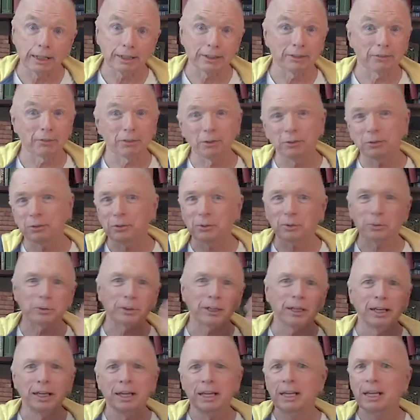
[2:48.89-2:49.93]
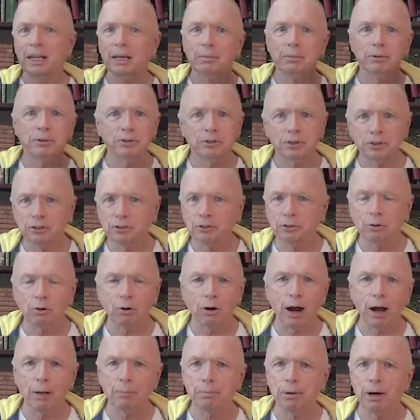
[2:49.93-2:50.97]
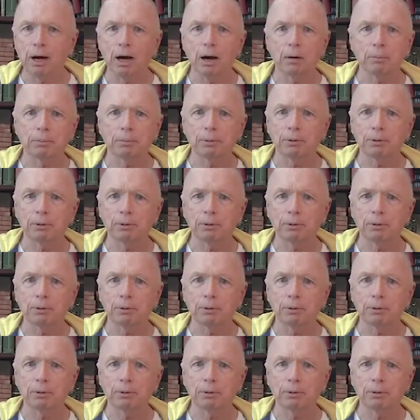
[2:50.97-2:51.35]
And if those old images crop up